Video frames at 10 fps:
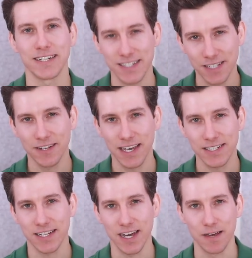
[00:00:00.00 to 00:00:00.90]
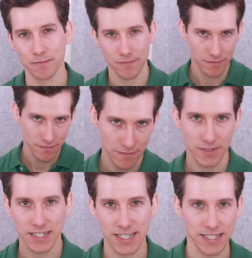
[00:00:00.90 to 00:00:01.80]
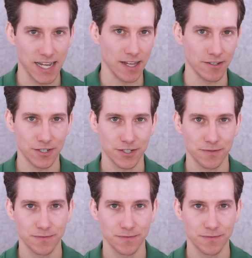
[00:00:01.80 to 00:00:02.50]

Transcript: And until next time, stay stylish.